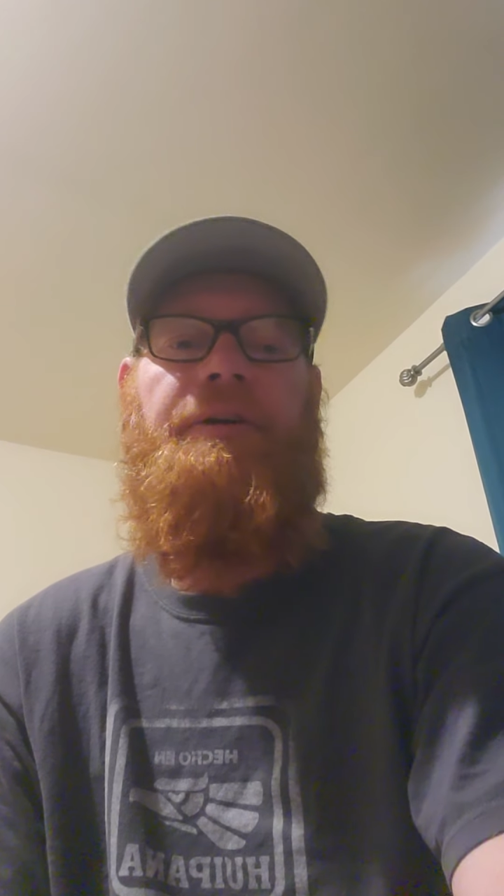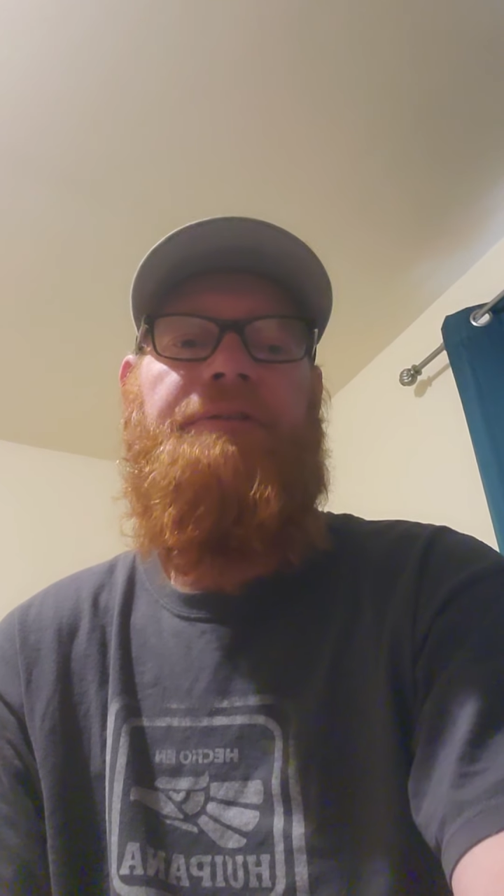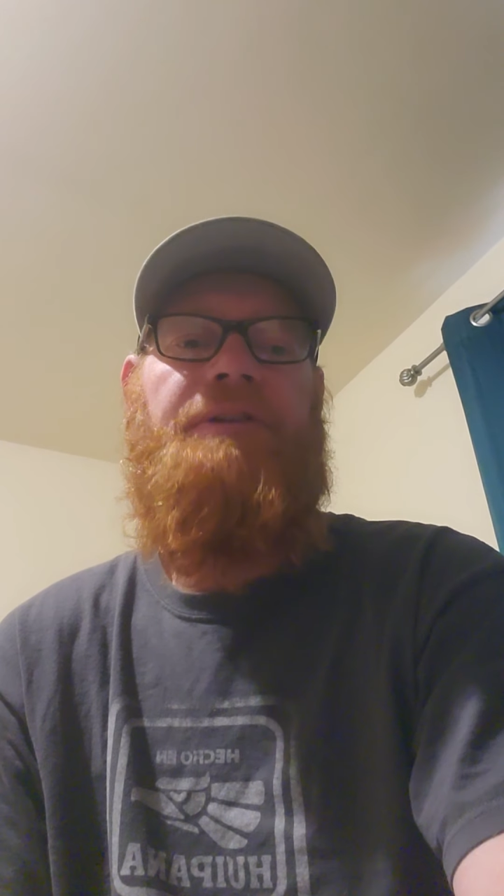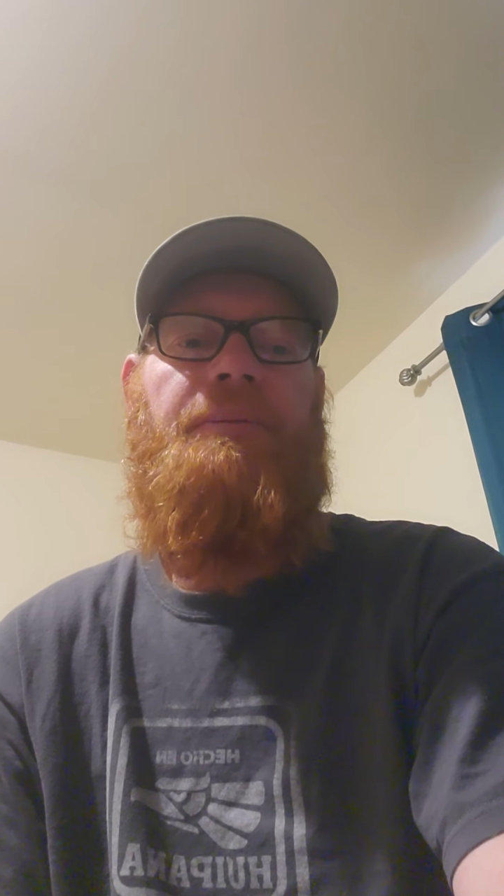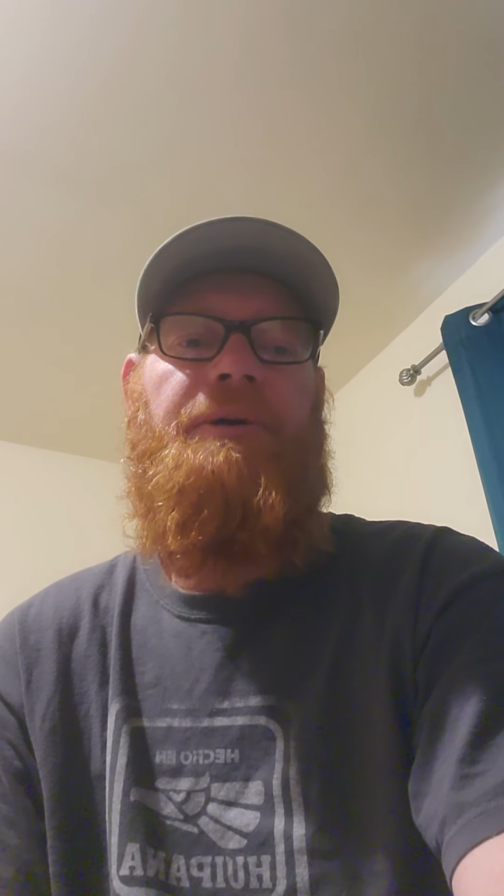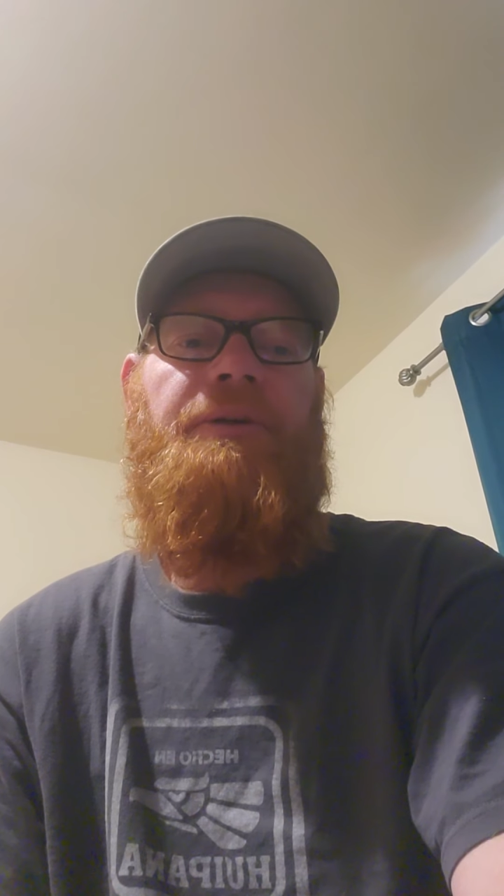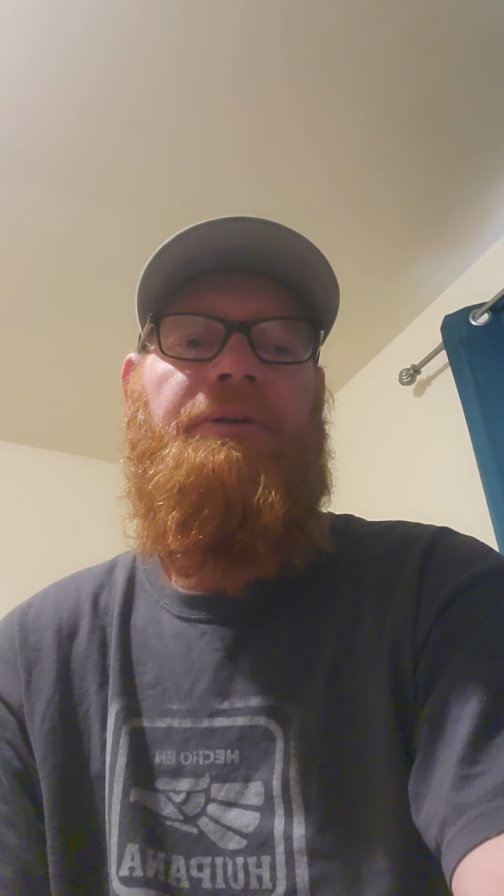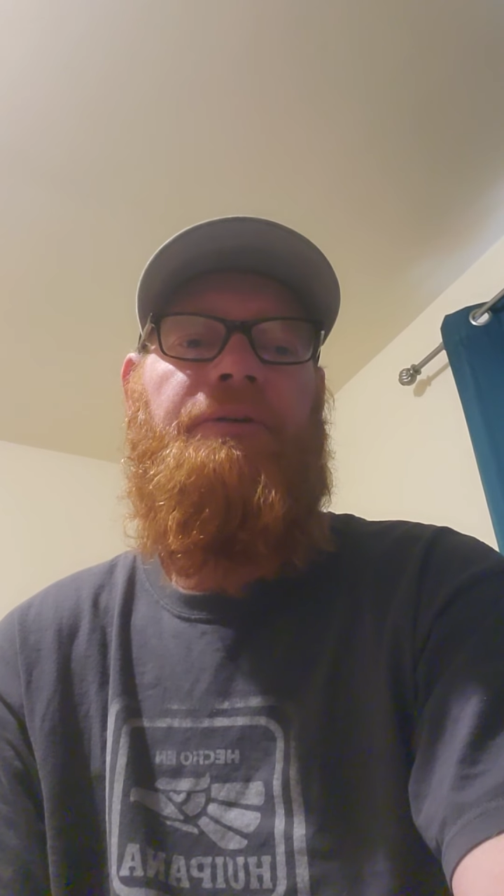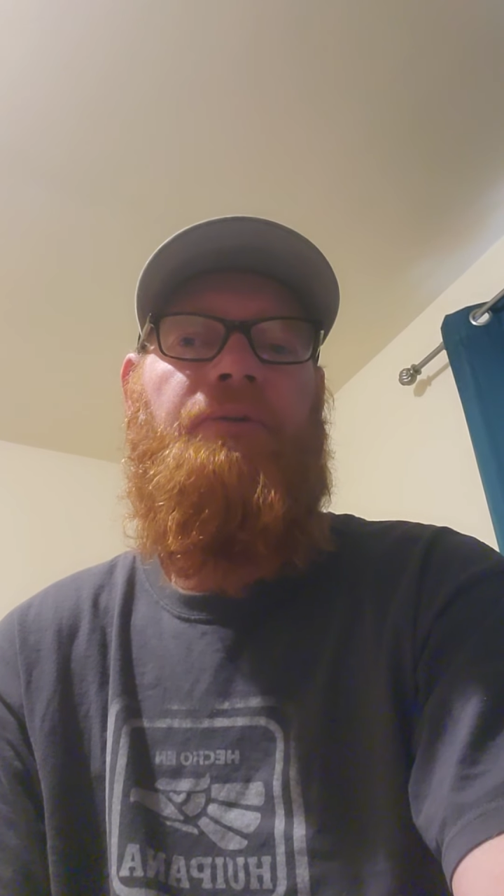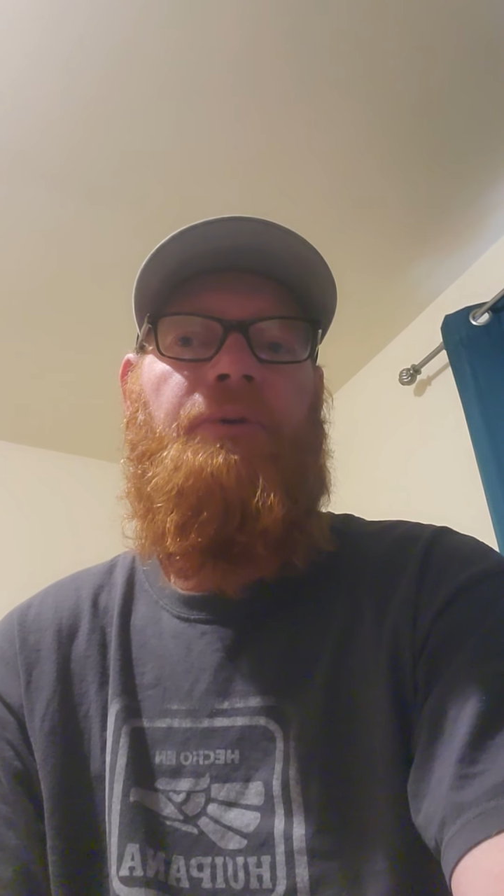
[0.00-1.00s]
things I'll be
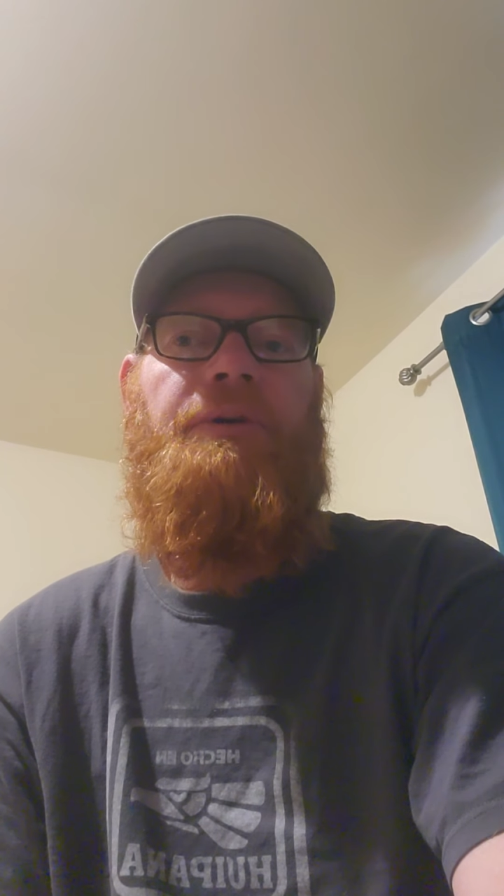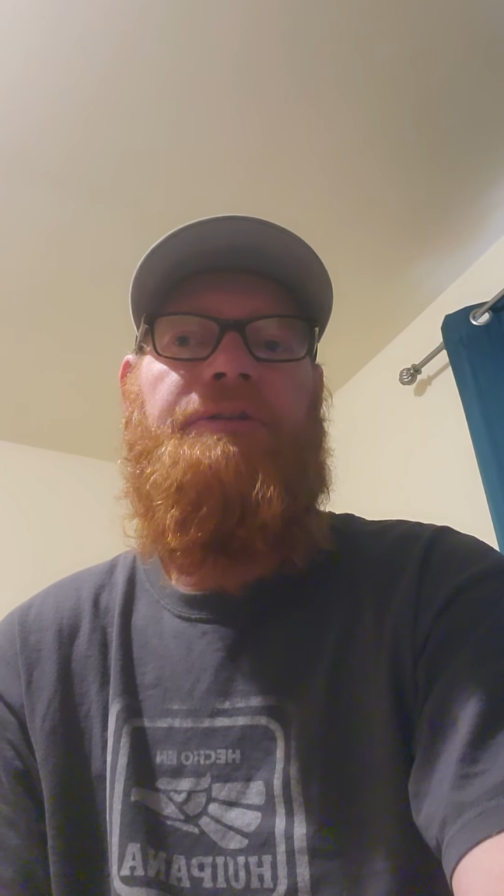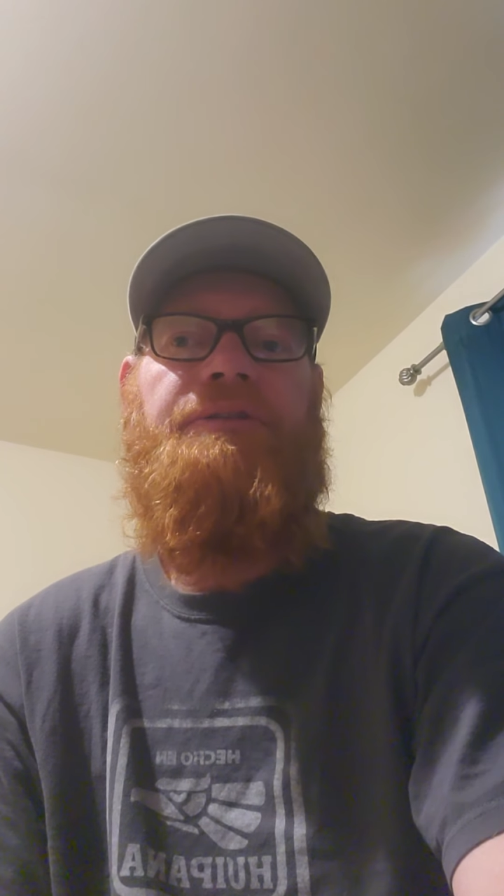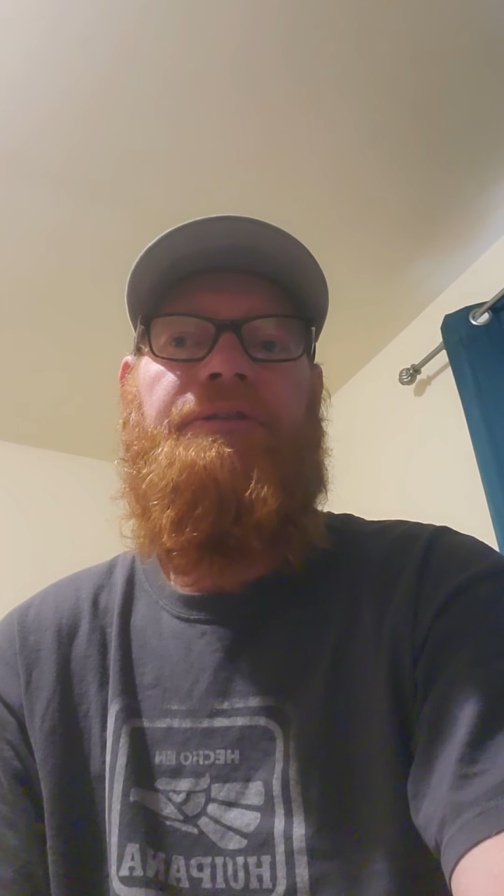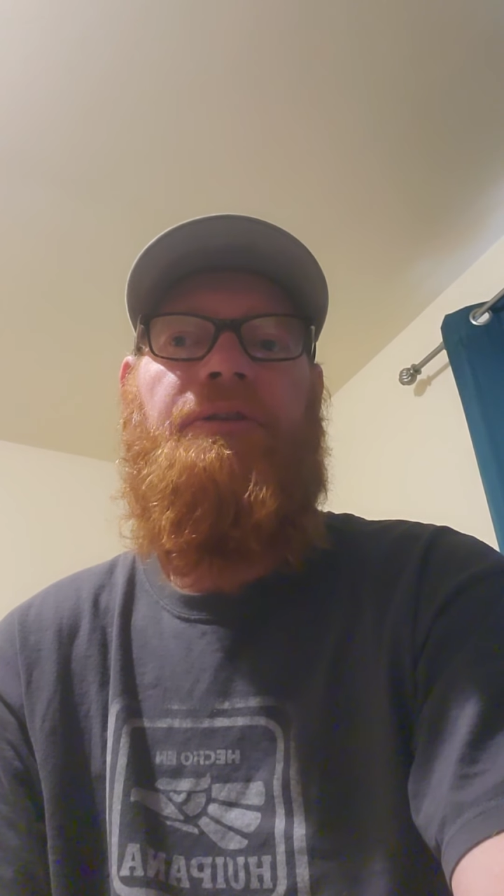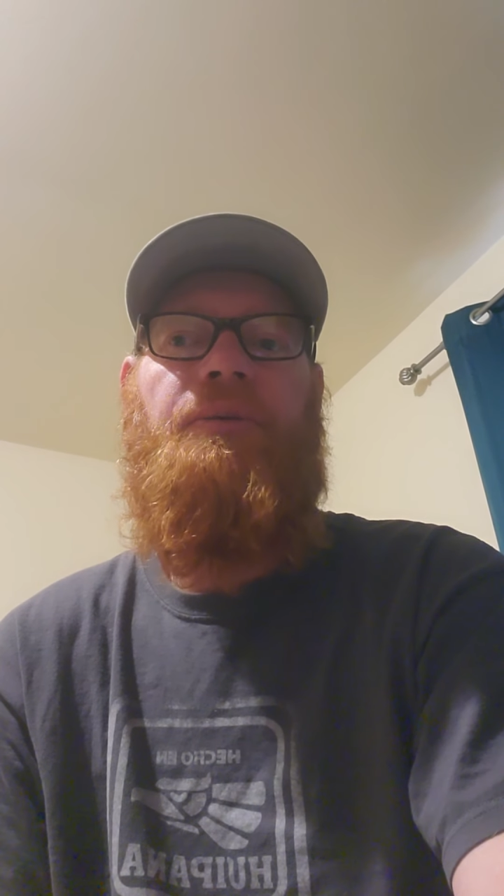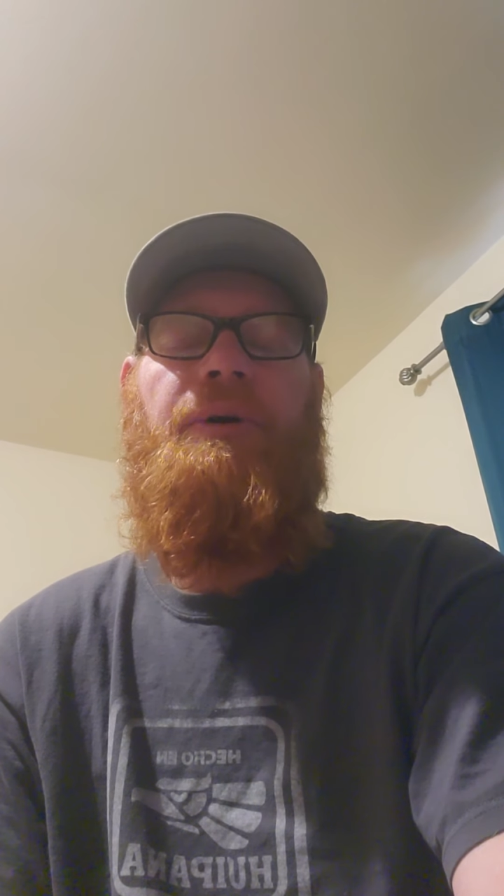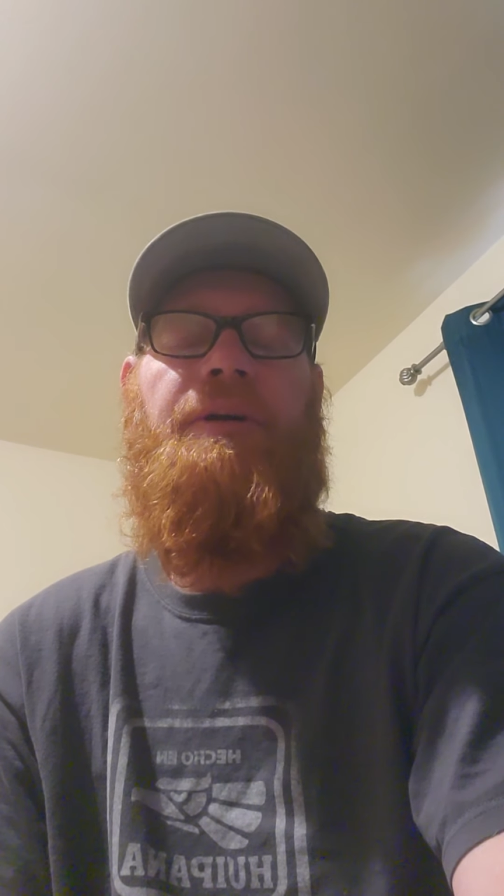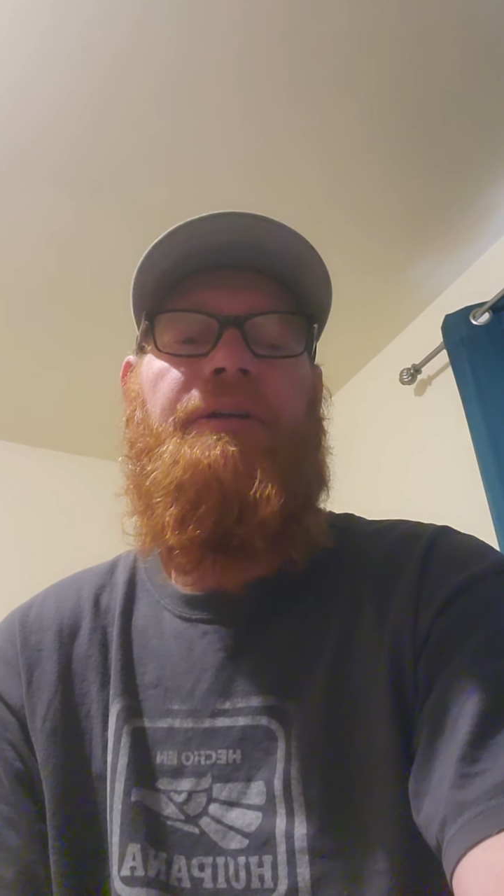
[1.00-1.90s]
looking for is you know where do